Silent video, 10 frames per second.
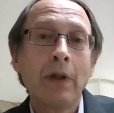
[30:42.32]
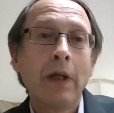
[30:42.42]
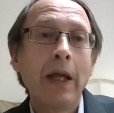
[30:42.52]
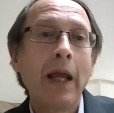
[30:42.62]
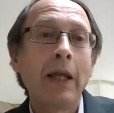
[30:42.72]

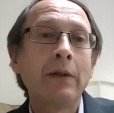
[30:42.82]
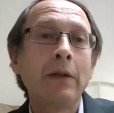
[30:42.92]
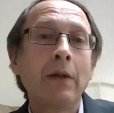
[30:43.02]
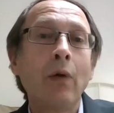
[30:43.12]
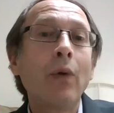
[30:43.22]

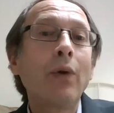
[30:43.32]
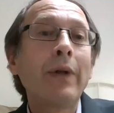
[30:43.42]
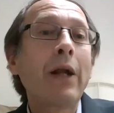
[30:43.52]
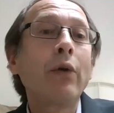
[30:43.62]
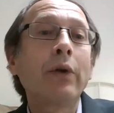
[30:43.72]
and all
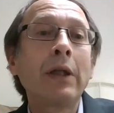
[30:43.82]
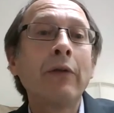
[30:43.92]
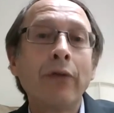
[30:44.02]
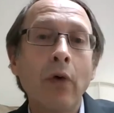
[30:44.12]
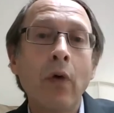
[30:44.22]
they're
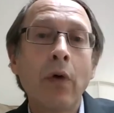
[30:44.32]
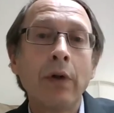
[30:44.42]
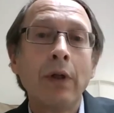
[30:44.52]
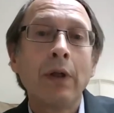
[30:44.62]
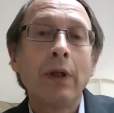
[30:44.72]
looking
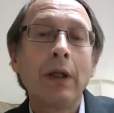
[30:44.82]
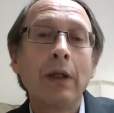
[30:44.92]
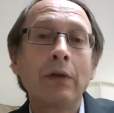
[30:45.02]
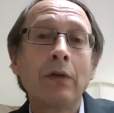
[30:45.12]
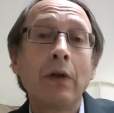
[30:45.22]
for
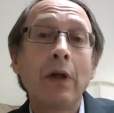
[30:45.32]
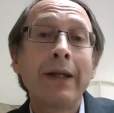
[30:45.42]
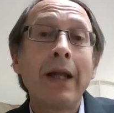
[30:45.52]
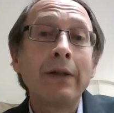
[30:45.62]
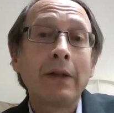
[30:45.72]
is
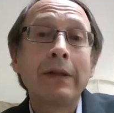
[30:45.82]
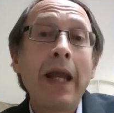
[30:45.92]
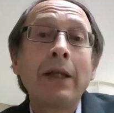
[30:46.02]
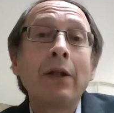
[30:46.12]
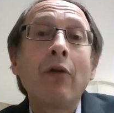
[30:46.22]
an
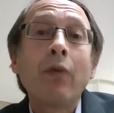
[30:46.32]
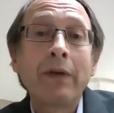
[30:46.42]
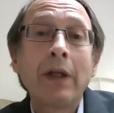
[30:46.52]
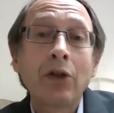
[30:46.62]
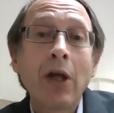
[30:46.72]
understanding of
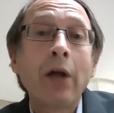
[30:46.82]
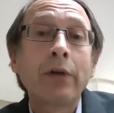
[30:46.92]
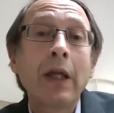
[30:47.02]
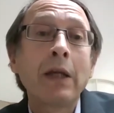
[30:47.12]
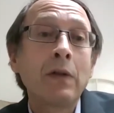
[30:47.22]
what their
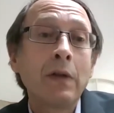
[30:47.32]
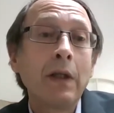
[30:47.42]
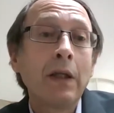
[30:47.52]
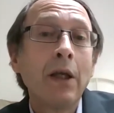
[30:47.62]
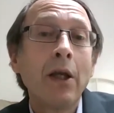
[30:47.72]
child can
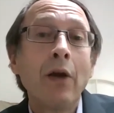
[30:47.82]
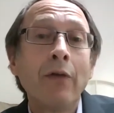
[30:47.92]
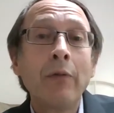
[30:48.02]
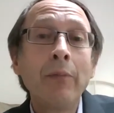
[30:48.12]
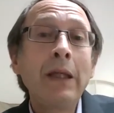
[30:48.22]
see.
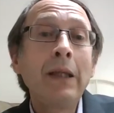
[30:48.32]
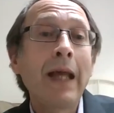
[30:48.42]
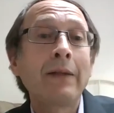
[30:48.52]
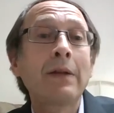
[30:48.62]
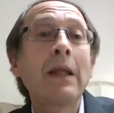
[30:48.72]
For me,
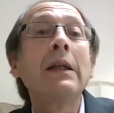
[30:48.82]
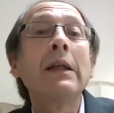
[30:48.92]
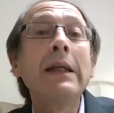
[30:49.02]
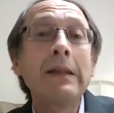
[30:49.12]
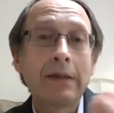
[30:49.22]
that's the
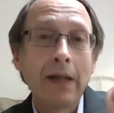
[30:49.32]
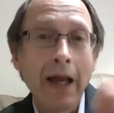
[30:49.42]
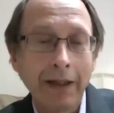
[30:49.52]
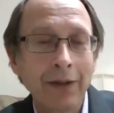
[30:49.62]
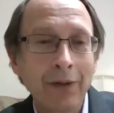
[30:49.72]
least
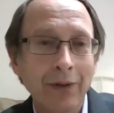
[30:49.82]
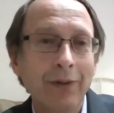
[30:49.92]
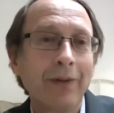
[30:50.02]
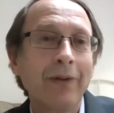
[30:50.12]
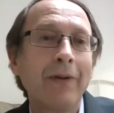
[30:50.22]
I can
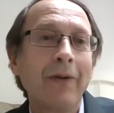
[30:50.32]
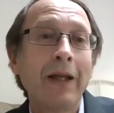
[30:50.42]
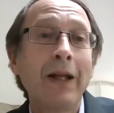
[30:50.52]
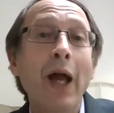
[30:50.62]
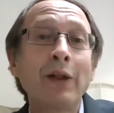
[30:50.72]
do,
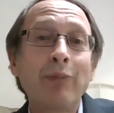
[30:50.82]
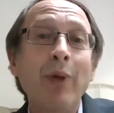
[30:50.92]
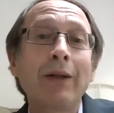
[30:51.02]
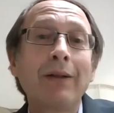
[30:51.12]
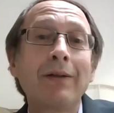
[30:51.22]
and I
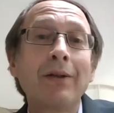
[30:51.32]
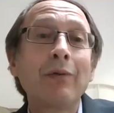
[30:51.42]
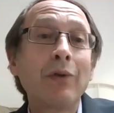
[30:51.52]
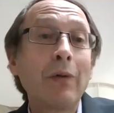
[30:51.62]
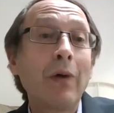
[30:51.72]
expect to
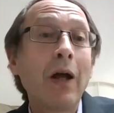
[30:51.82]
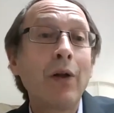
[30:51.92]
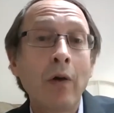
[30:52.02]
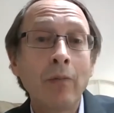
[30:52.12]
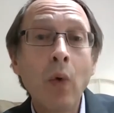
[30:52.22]
do a
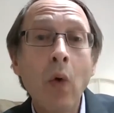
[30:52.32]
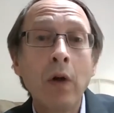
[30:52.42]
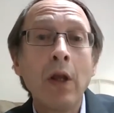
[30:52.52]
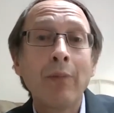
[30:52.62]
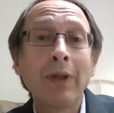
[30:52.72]
lot
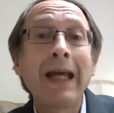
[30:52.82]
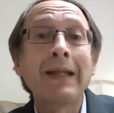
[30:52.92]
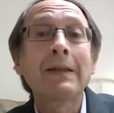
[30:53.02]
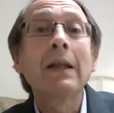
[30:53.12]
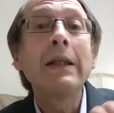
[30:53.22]
more, but
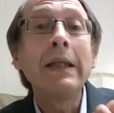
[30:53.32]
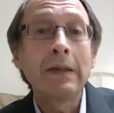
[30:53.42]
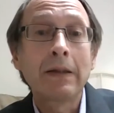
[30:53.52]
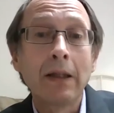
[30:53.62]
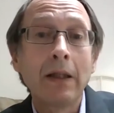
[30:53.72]
that's the
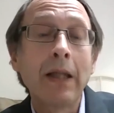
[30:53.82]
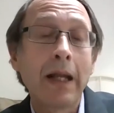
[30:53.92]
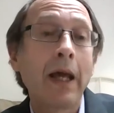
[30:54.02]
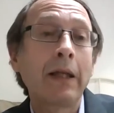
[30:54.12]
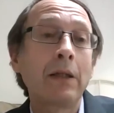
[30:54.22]
least
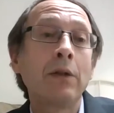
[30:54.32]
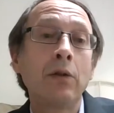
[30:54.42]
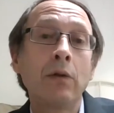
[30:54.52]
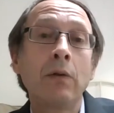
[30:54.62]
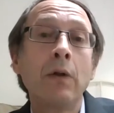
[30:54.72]
that I can
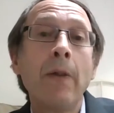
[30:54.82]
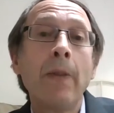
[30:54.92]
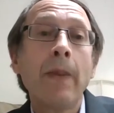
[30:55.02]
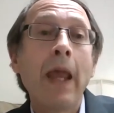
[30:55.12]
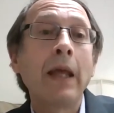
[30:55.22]
do.
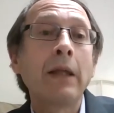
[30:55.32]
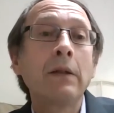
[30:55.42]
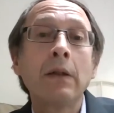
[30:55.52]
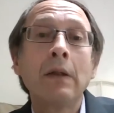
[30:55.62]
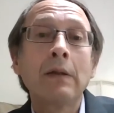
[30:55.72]

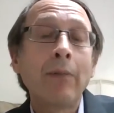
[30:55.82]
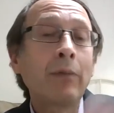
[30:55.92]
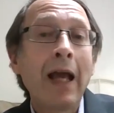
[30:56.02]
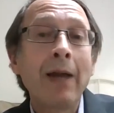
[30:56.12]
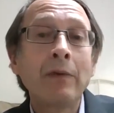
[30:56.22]
And
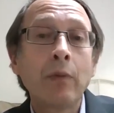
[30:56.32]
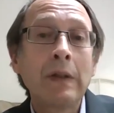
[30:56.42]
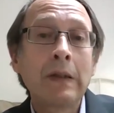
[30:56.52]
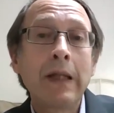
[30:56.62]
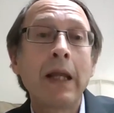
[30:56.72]
sometimes
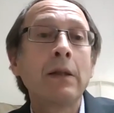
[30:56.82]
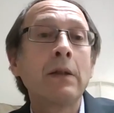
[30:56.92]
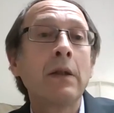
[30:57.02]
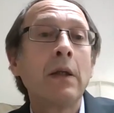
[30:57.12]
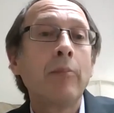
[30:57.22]
we
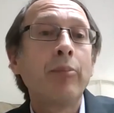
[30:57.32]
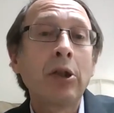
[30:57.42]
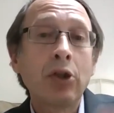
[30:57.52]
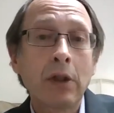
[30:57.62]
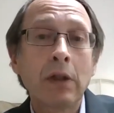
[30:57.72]
send
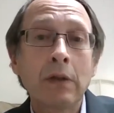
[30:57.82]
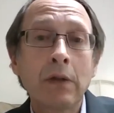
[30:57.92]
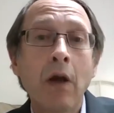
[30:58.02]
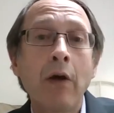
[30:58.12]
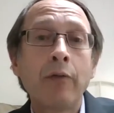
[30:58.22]

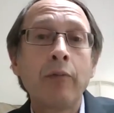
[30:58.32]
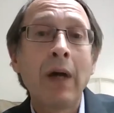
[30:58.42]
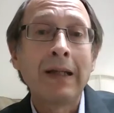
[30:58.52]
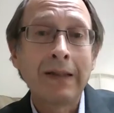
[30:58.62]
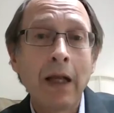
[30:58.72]
pictures of
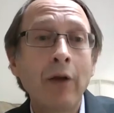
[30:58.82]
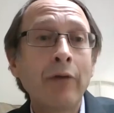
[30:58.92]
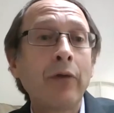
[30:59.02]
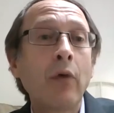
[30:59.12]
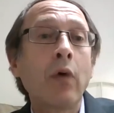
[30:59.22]

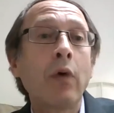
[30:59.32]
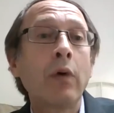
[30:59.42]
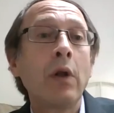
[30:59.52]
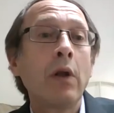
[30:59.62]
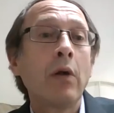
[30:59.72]
myself
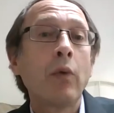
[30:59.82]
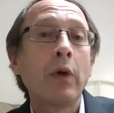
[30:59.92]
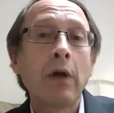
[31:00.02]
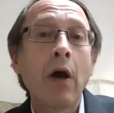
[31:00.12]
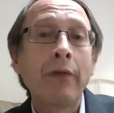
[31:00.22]
or
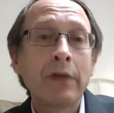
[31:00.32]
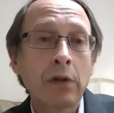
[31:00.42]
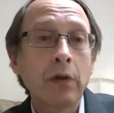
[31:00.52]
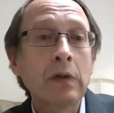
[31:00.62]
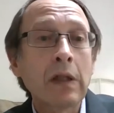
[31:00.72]
what the
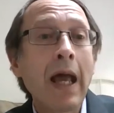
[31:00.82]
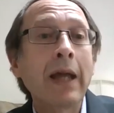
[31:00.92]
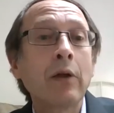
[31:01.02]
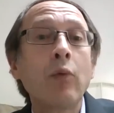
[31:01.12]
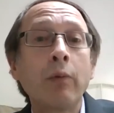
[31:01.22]
office looks
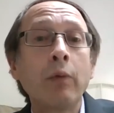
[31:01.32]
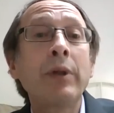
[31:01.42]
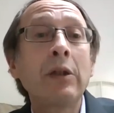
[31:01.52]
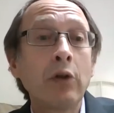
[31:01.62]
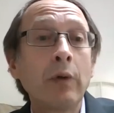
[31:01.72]
like or what we'll
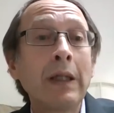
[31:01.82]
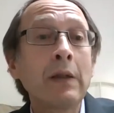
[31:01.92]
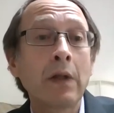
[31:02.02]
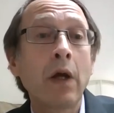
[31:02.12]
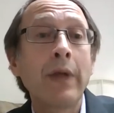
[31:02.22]
be
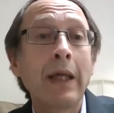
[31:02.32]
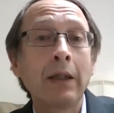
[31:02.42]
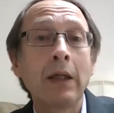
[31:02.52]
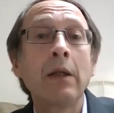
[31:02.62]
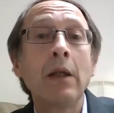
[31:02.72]
doing so they
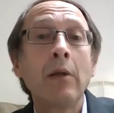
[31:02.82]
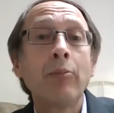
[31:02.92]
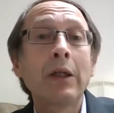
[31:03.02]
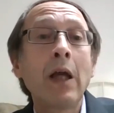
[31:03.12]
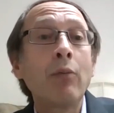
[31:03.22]
can
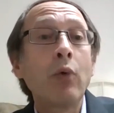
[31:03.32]
become more